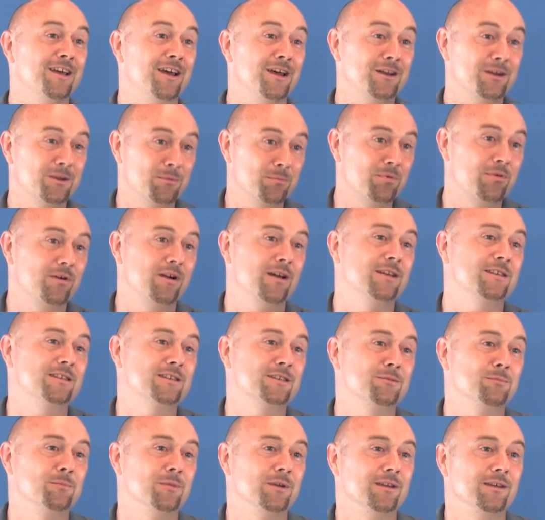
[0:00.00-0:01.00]
and
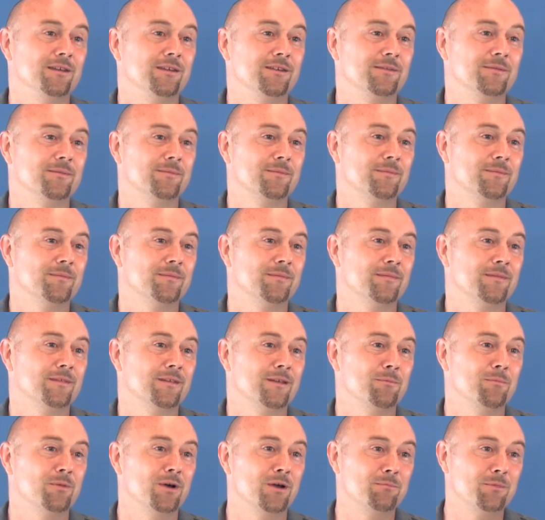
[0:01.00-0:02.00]
oppressed me
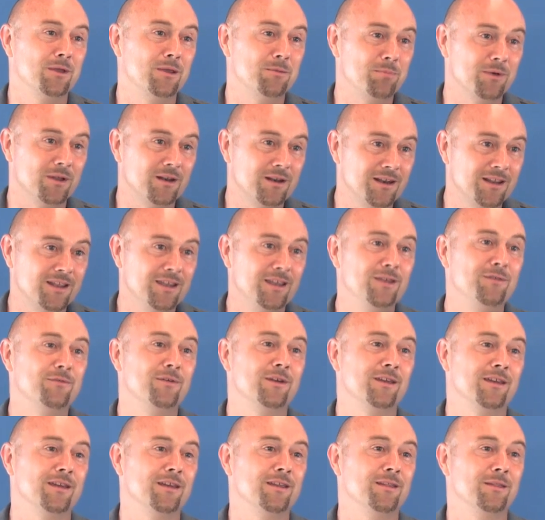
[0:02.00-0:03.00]
by me
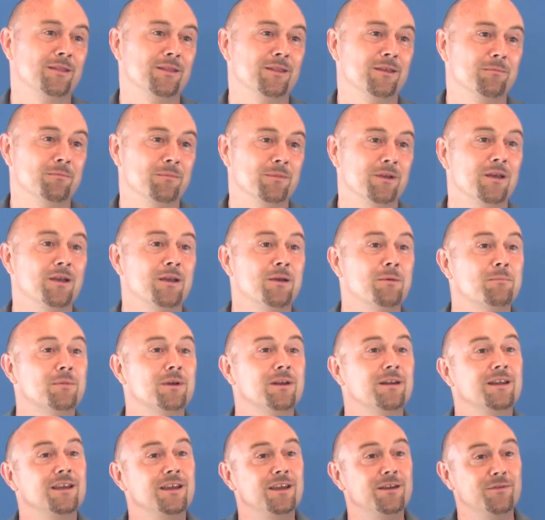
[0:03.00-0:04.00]
believing in them,
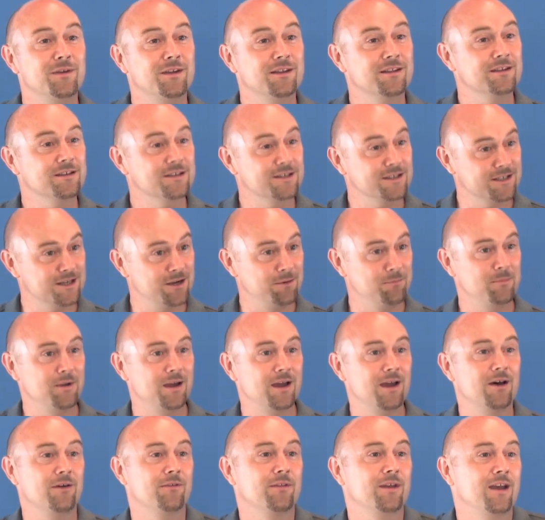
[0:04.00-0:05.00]
believing that
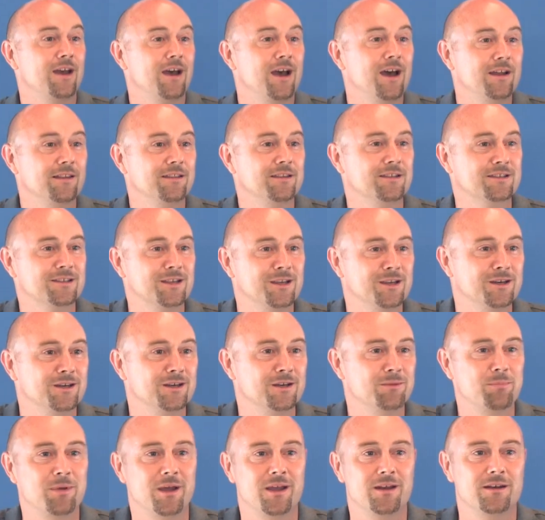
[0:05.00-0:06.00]
somehow they had this
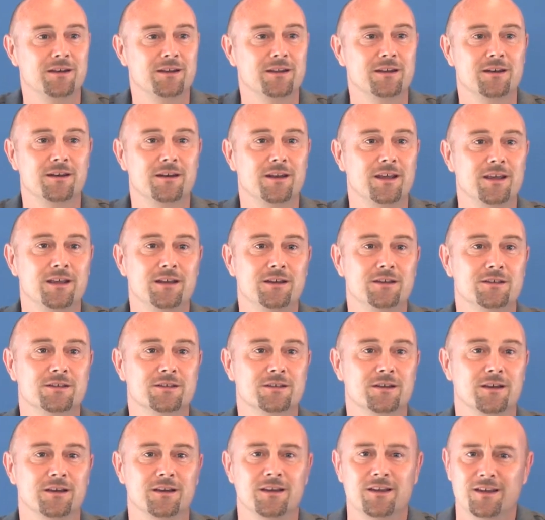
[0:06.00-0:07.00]
independent
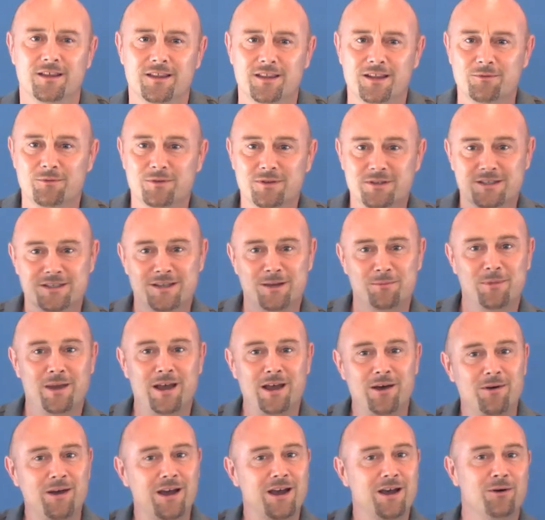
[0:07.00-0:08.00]
nature. They were
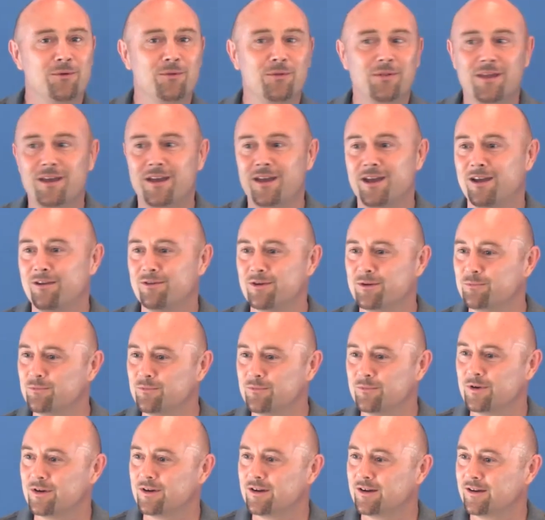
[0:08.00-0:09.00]
somehow out there
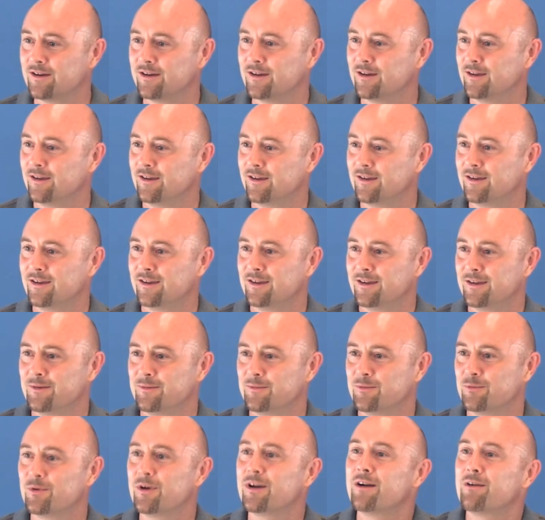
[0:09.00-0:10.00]
and were,
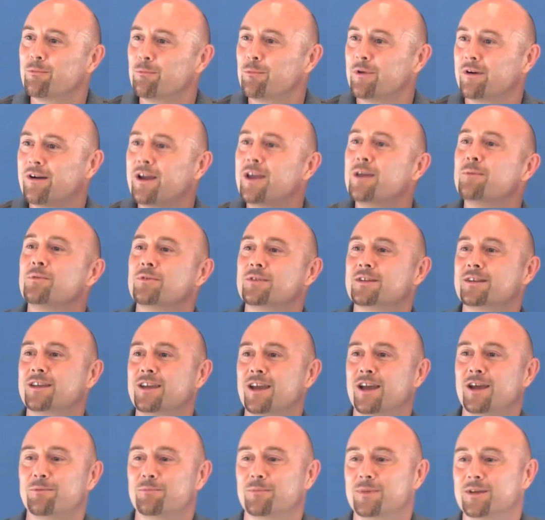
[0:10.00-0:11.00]
were, were able to
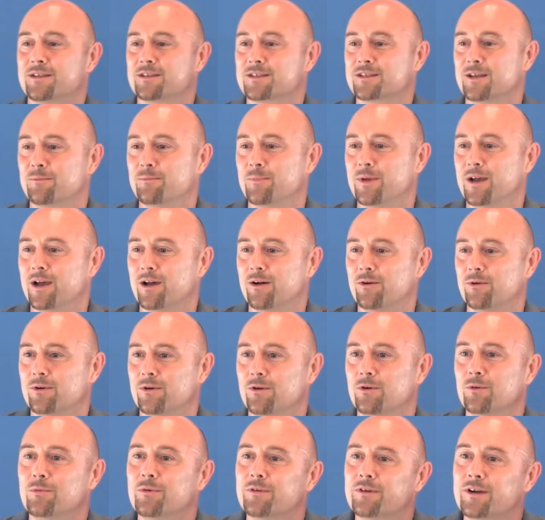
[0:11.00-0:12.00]
get me somehow,
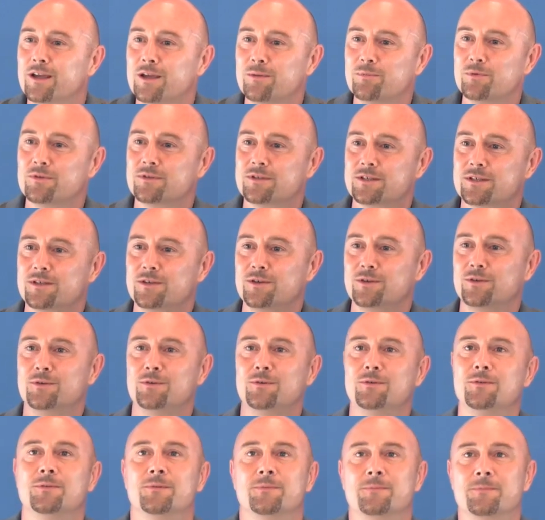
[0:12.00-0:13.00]
or were able
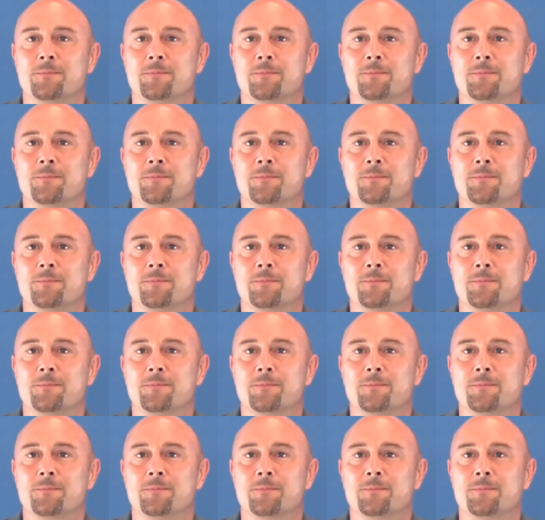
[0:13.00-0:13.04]
to